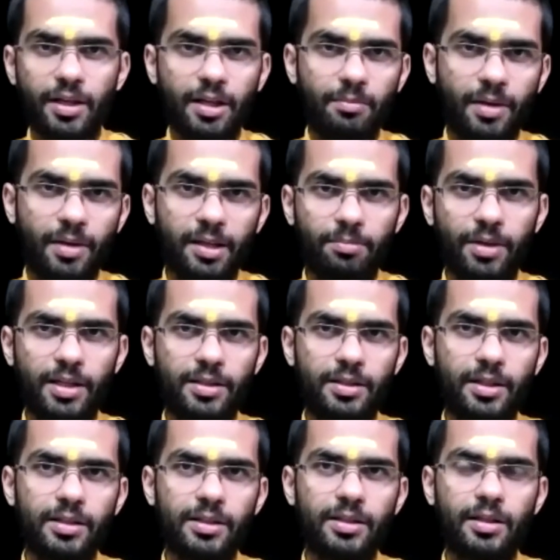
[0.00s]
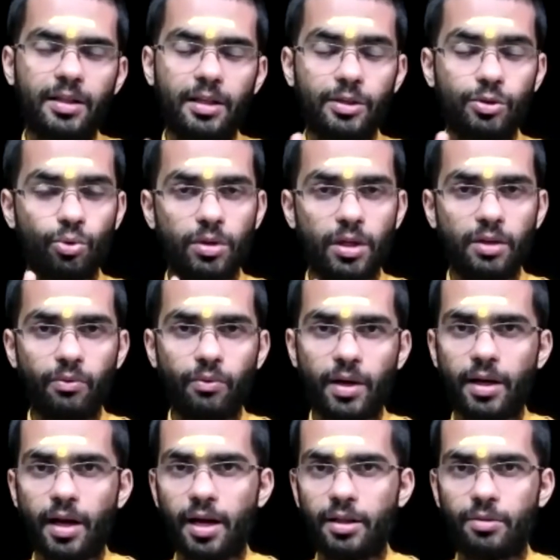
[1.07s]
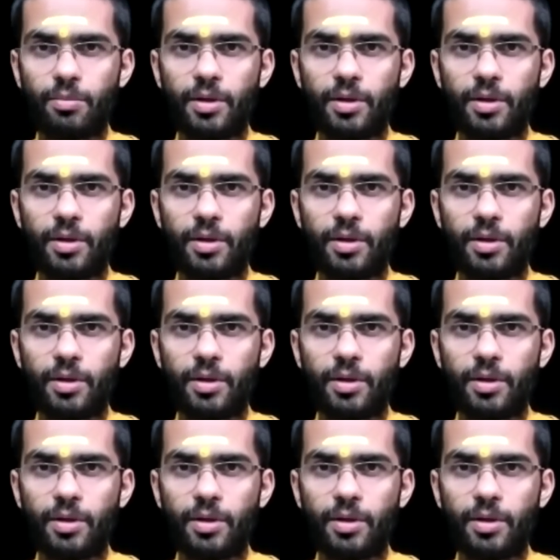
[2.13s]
in many places, there is only one Atma.